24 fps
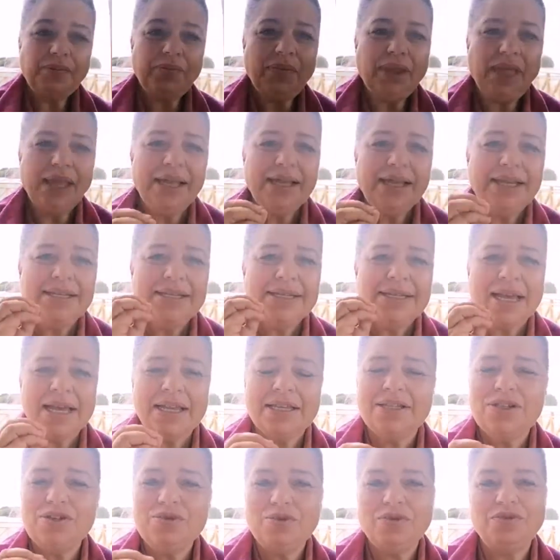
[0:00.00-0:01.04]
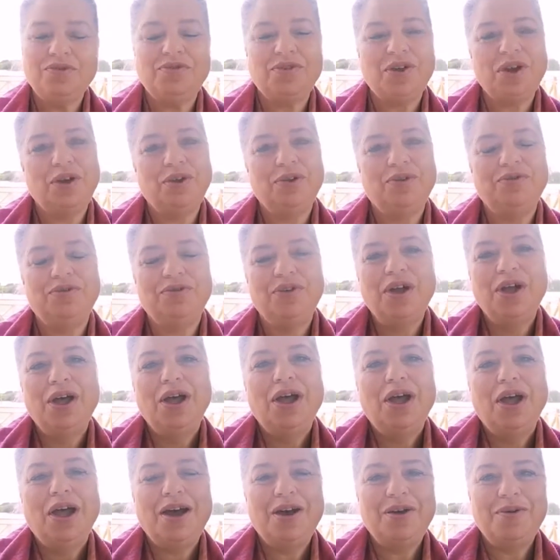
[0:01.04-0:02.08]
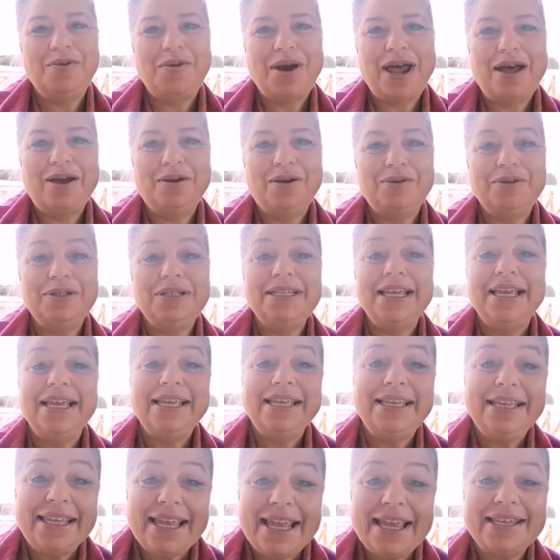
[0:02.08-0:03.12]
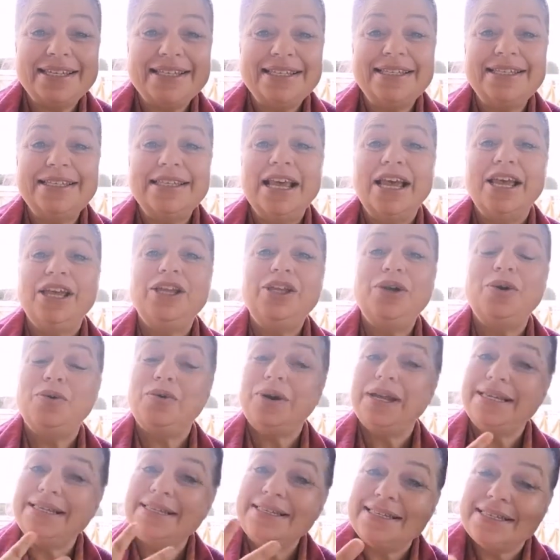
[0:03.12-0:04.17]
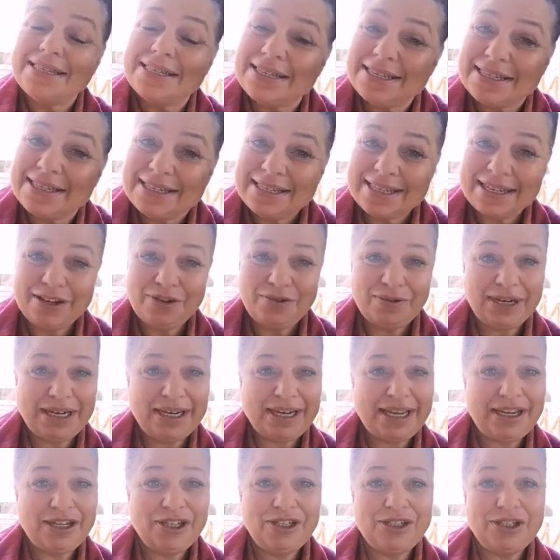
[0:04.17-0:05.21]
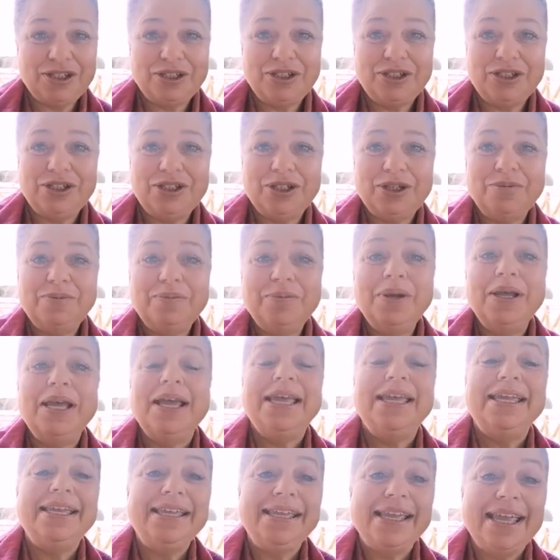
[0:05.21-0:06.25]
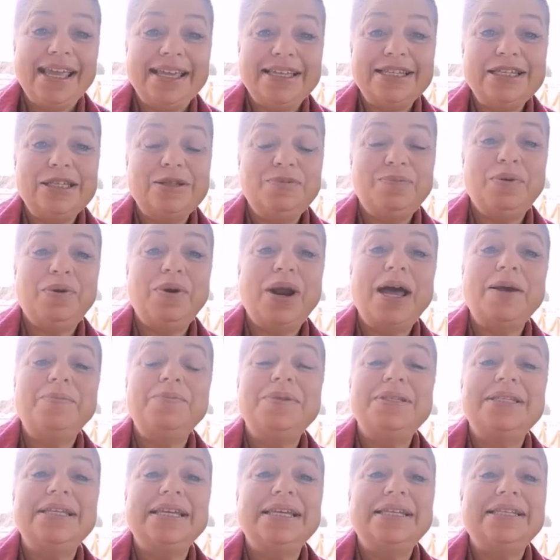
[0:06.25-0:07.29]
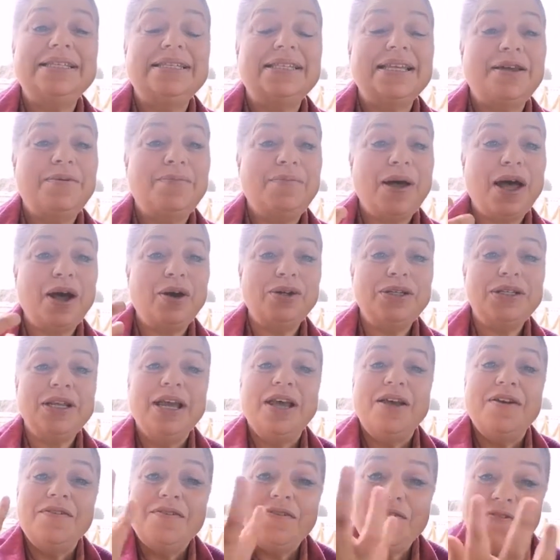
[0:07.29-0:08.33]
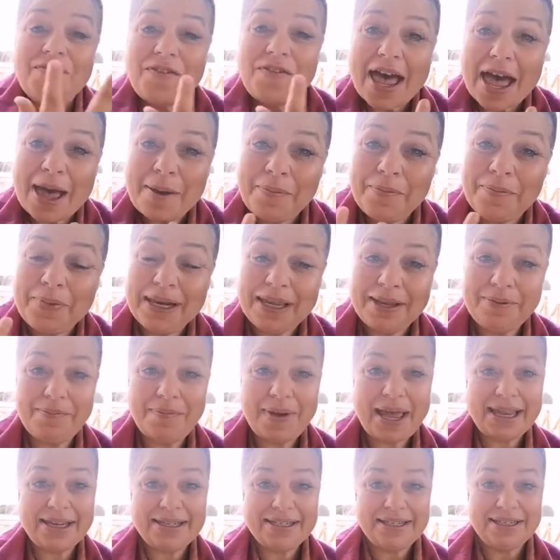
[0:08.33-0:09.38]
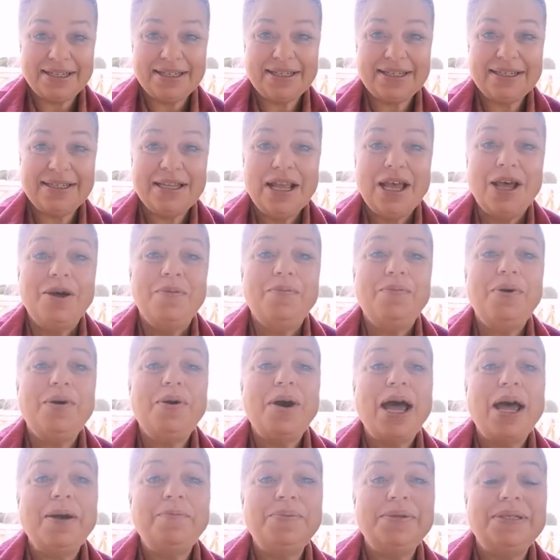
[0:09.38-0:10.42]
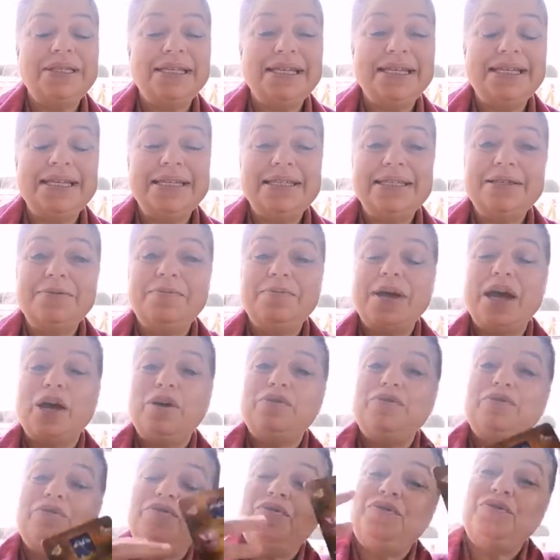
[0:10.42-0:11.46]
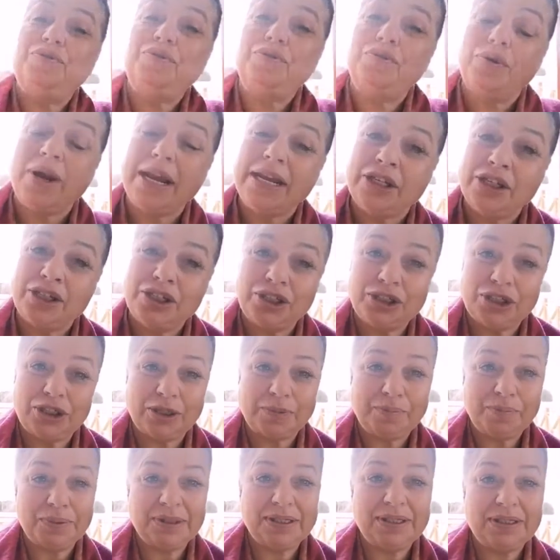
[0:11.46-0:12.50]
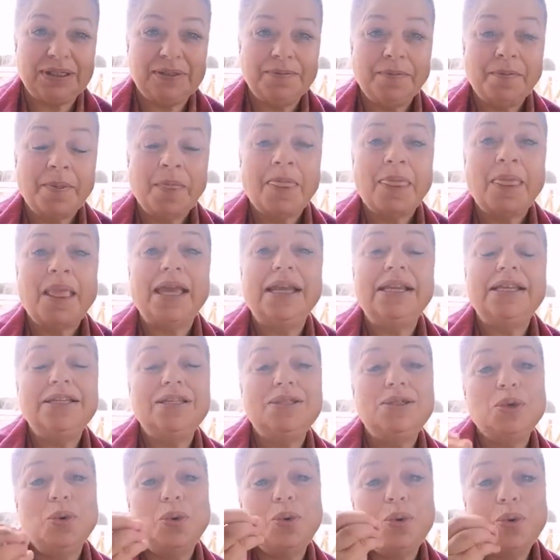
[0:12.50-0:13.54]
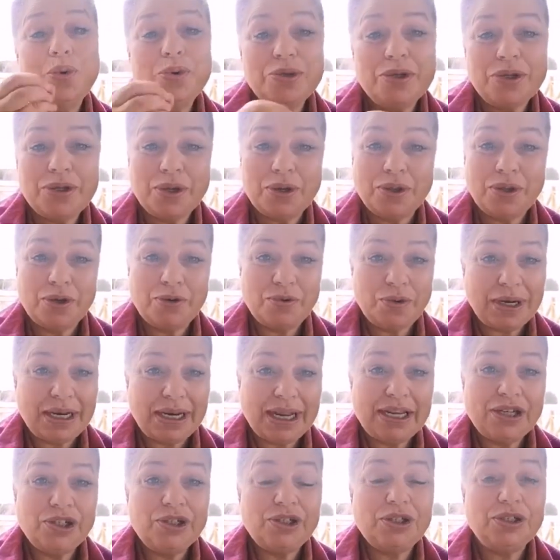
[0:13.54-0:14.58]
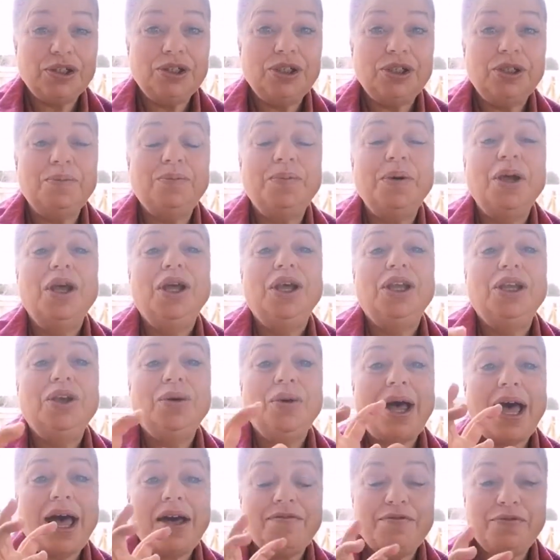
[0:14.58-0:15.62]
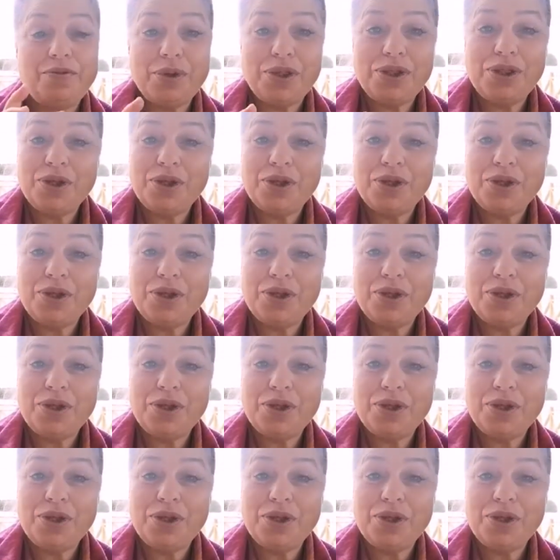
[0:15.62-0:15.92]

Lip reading: it does revolve around, yes, your existing relationship. Yes, perhaps it's about family matters. Perhaps it is about friendships. It is also the relationship you have with